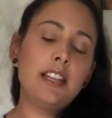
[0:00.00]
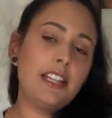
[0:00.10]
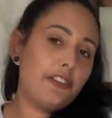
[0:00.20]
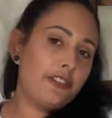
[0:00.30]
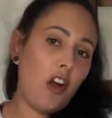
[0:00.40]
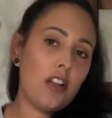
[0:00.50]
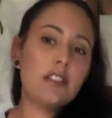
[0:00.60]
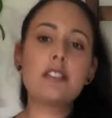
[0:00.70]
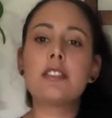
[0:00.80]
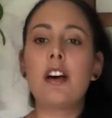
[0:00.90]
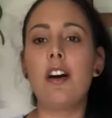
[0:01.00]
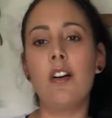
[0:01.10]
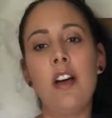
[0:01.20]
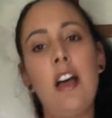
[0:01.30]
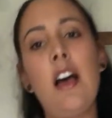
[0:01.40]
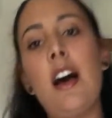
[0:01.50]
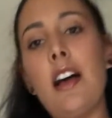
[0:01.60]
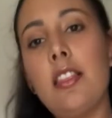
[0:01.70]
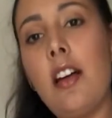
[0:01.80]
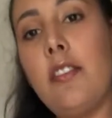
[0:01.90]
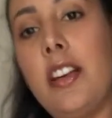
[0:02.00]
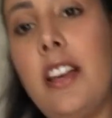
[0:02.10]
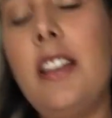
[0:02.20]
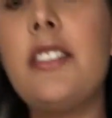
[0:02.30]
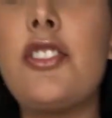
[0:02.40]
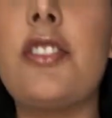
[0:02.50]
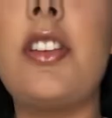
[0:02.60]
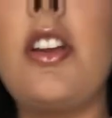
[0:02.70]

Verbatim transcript: in the front. So I love it. It's just a